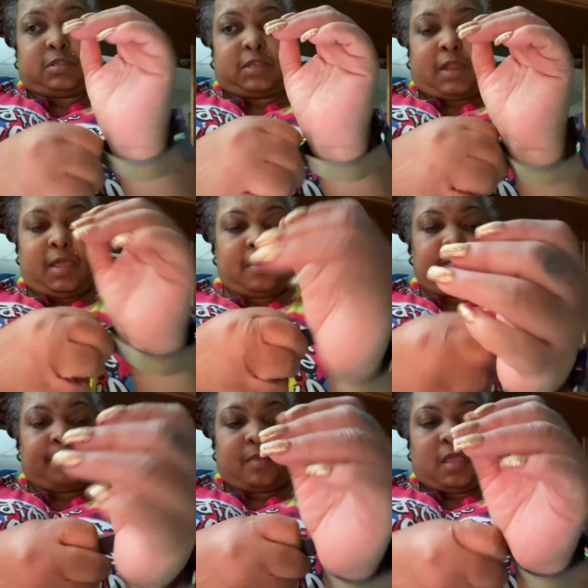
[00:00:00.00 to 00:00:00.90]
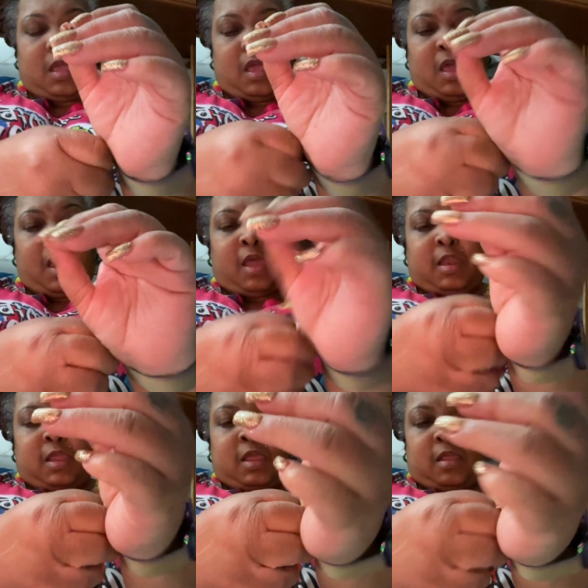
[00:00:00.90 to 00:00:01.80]
today, I
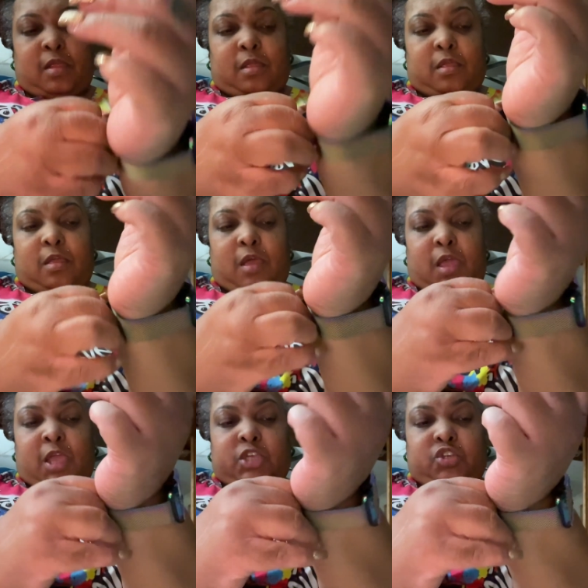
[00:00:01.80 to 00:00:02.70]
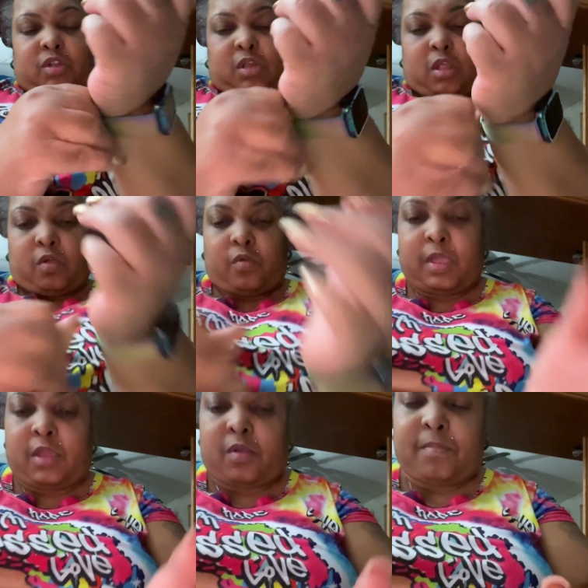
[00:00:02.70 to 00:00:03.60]
did an extra
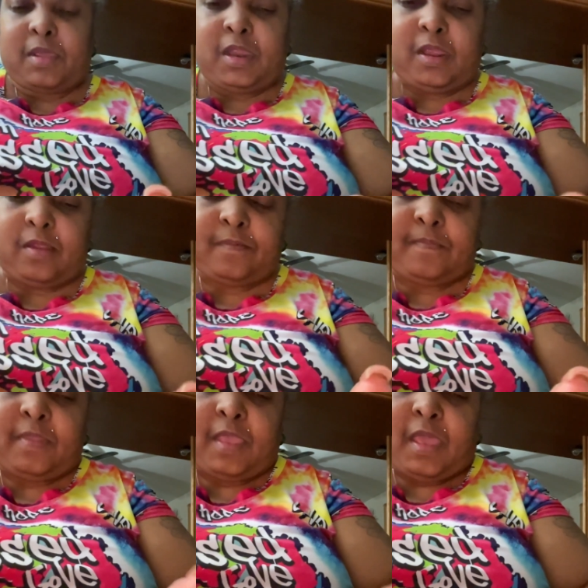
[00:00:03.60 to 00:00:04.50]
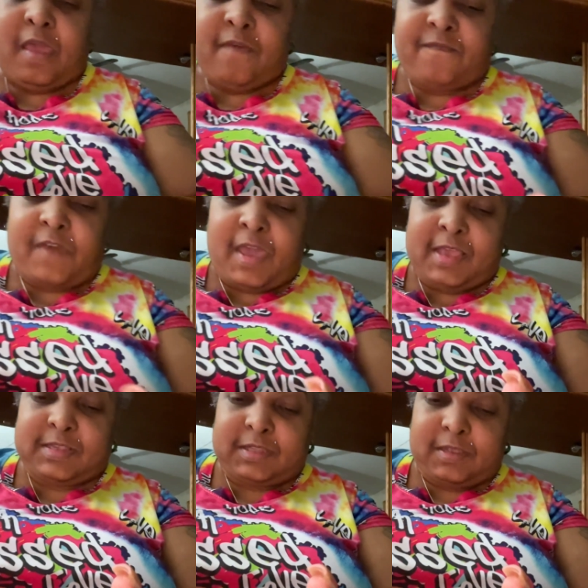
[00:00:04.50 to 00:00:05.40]
long intermittent
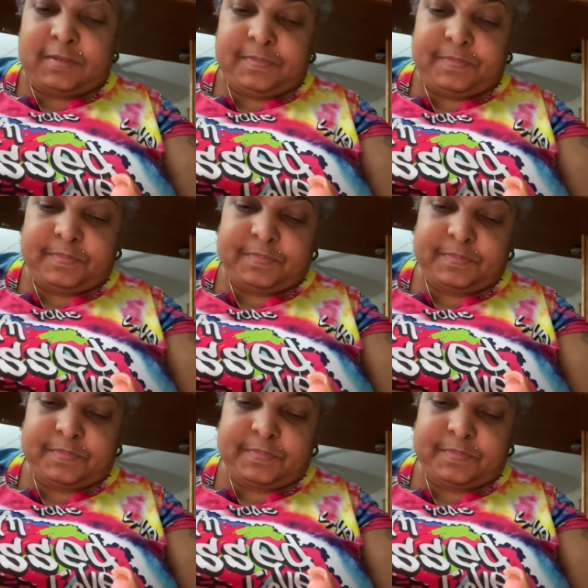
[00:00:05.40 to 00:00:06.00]
fasting.